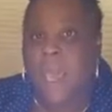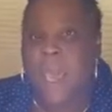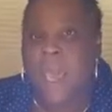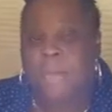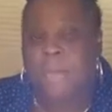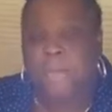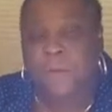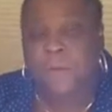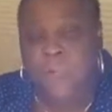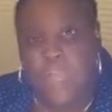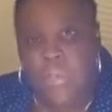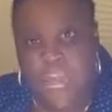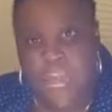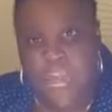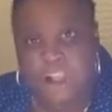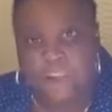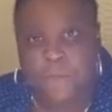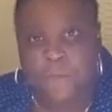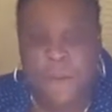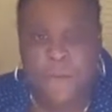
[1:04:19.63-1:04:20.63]
And
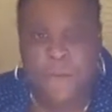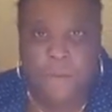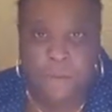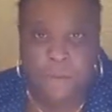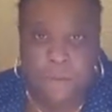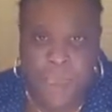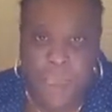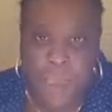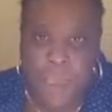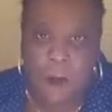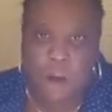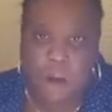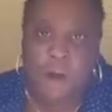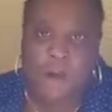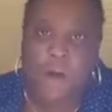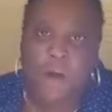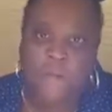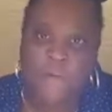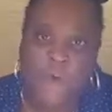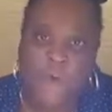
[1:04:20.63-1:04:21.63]
please be prepared
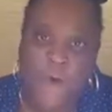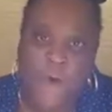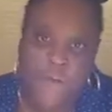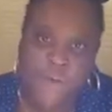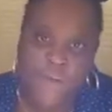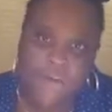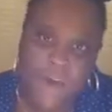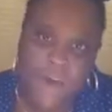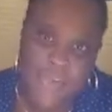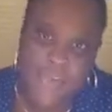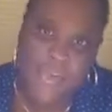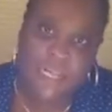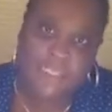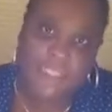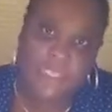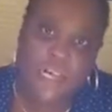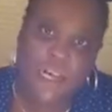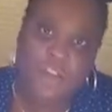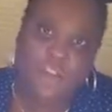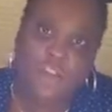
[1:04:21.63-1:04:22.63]
for the
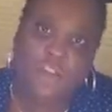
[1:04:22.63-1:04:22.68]
fast.